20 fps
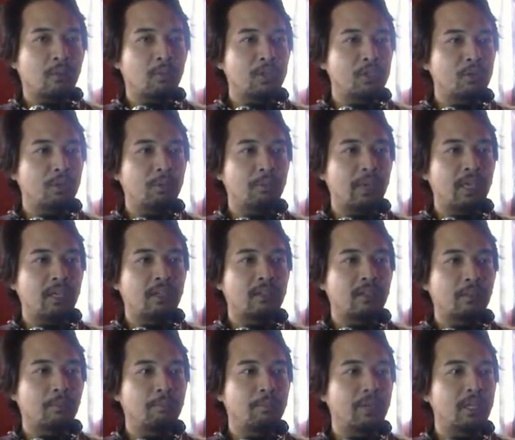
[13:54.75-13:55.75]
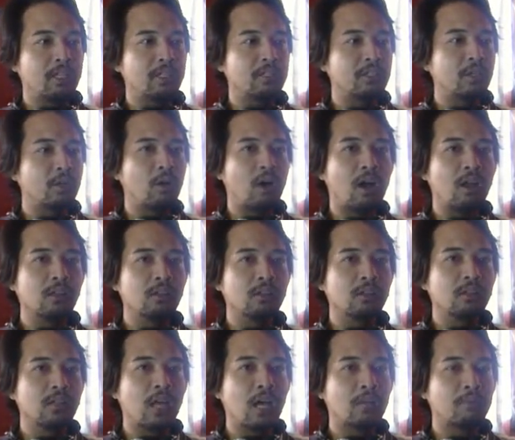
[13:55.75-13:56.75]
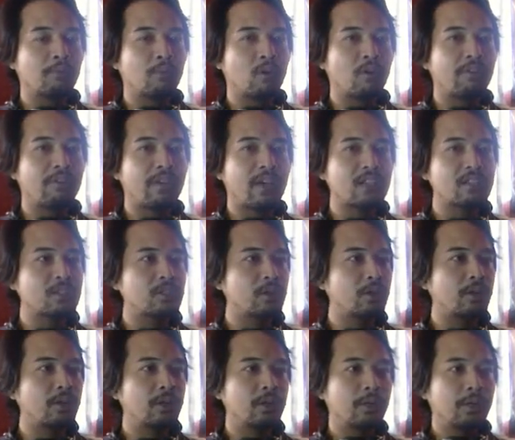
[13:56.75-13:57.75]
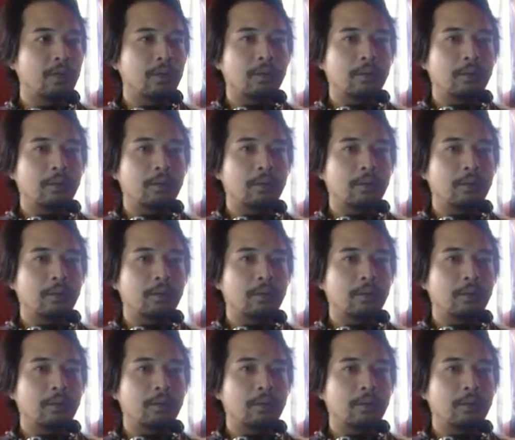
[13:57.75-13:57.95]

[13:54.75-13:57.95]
which would make the build a lot more faster.